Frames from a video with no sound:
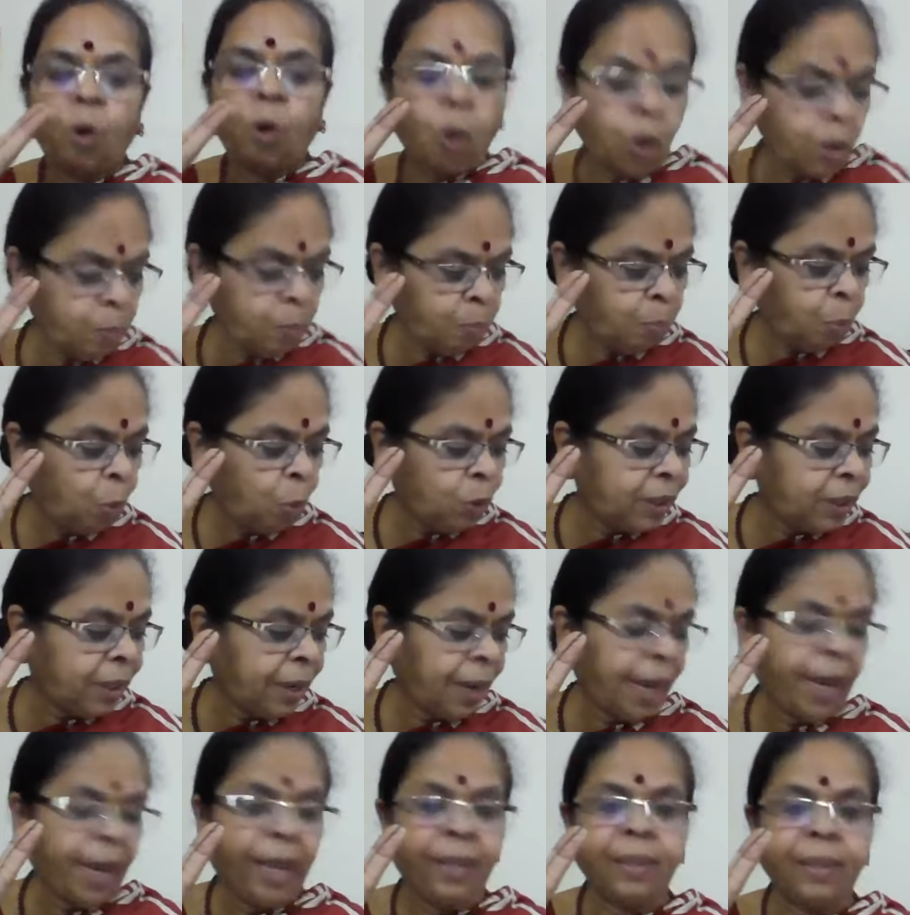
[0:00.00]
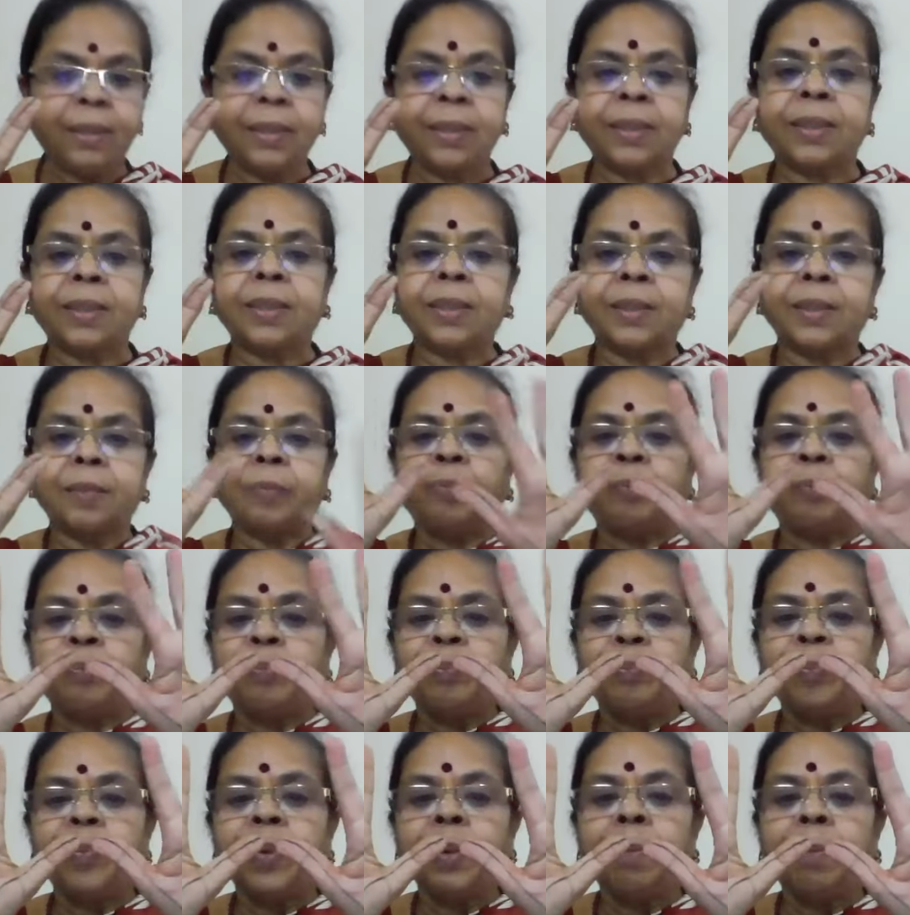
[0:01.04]
on both the hands,
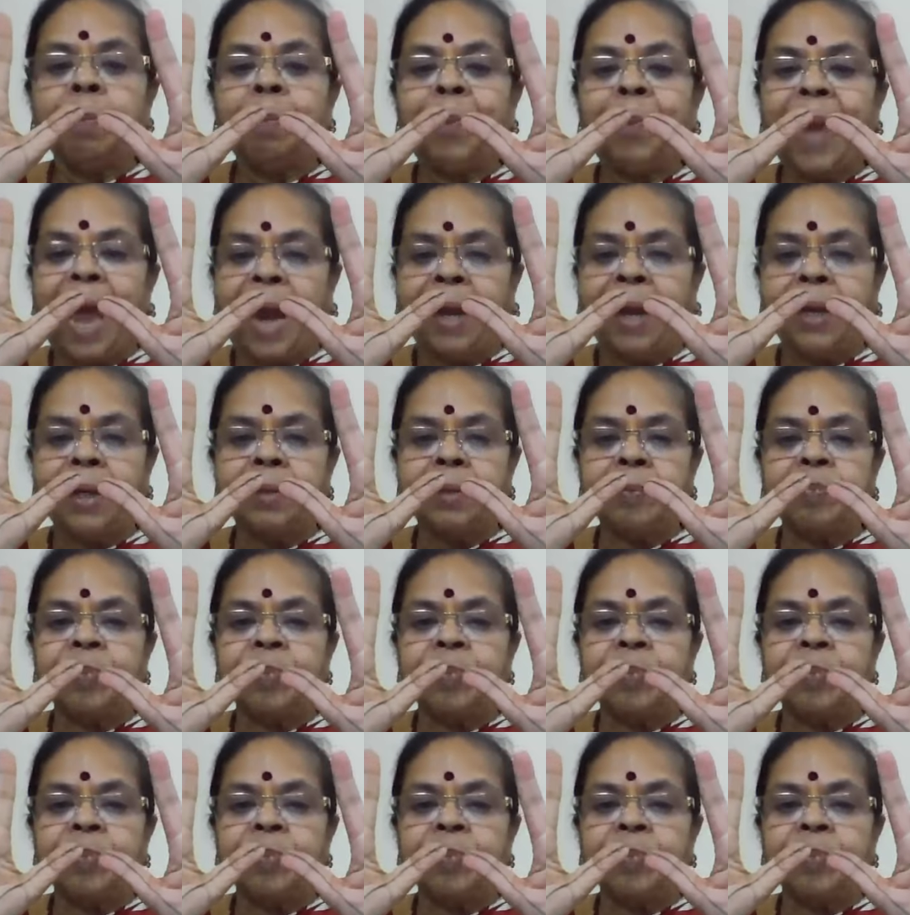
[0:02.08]
black.